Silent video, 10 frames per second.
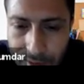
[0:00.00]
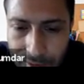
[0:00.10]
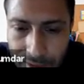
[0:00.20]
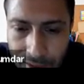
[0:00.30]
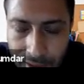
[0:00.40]

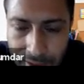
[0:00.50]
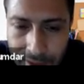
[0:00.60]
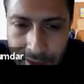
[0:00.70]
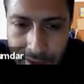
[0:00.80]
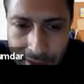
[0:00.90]
yeah, and
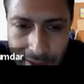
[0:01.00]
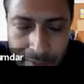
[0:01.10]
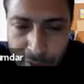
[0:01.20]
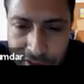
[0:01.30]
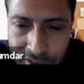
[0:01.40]
I'll
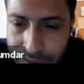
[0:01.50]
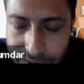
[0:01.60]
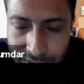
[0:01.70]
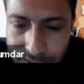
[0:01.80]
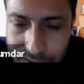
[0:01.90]
post the
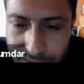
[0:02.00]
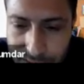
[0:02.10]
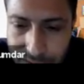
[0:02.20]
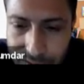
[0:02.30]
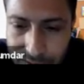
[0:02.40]
materials
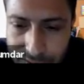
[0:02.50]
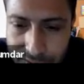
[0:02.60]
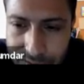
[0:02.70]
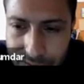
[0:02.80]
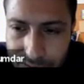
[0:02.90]

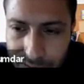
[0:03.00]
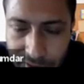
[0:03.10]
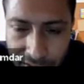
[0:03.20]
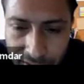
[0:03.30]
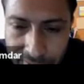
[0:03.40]
this evening.